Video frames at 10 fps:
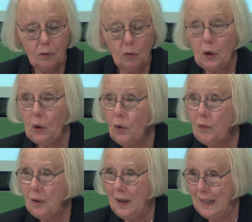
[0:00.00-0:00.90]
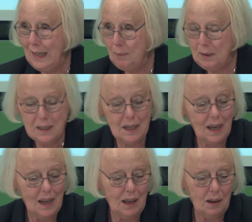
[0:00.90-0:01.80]
run over a little bit.
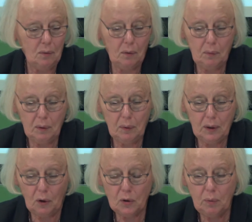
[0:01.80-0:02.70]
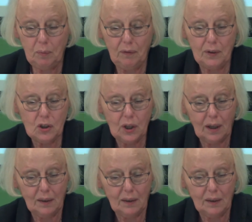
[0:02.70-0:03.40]
We thought we'd be finishing,